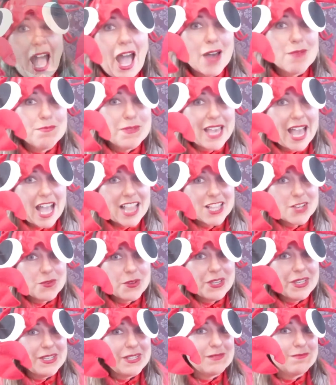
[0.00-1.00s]
Happy
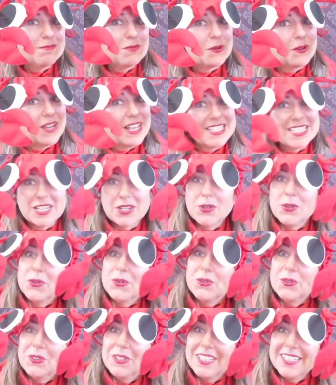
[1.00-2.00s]
Halloween, boys and
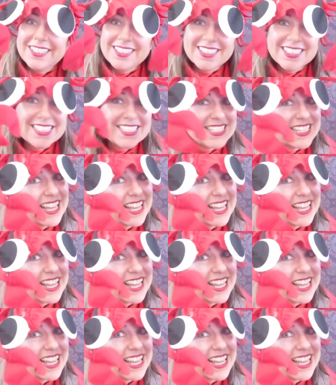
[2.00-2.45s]
ghouls.